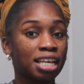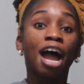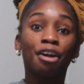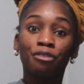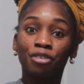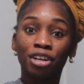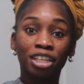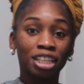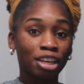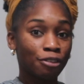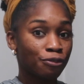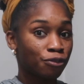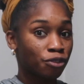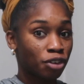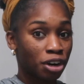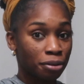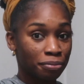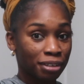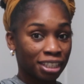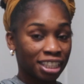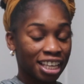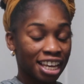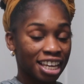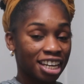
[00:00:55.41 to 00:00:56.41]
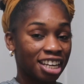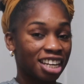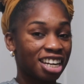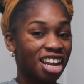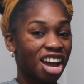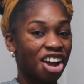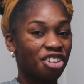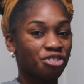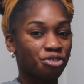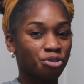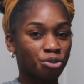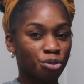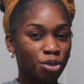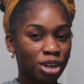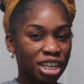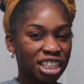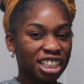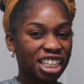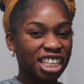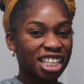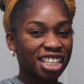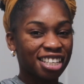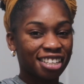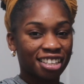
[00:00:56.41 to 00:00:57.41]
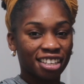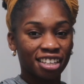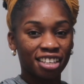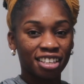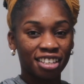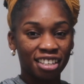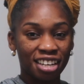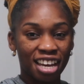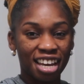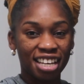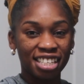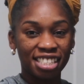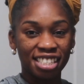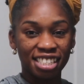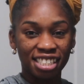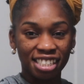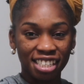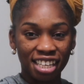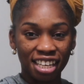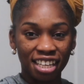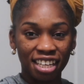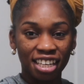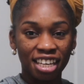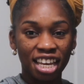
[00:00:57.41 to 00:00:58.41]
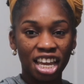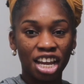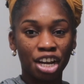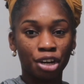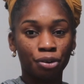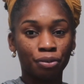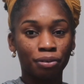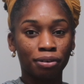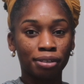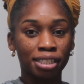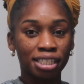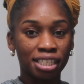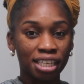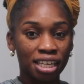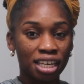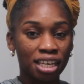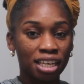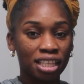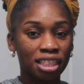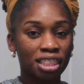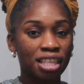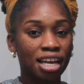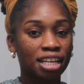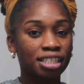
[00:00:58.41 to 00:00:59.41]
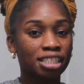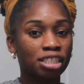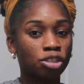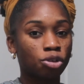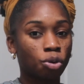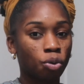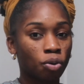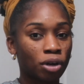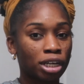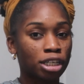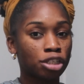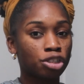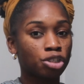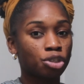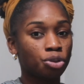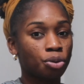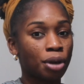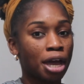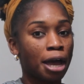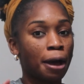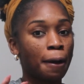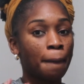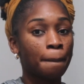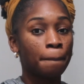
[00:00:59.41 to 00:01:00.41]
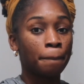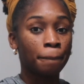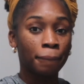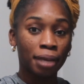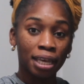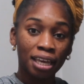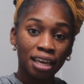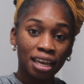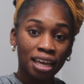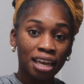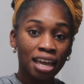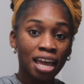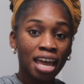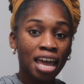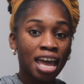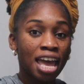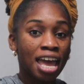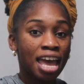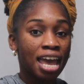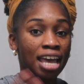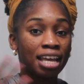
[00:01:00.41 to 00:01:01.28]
I really formulated a really good, nice skincare routine that's going to help me.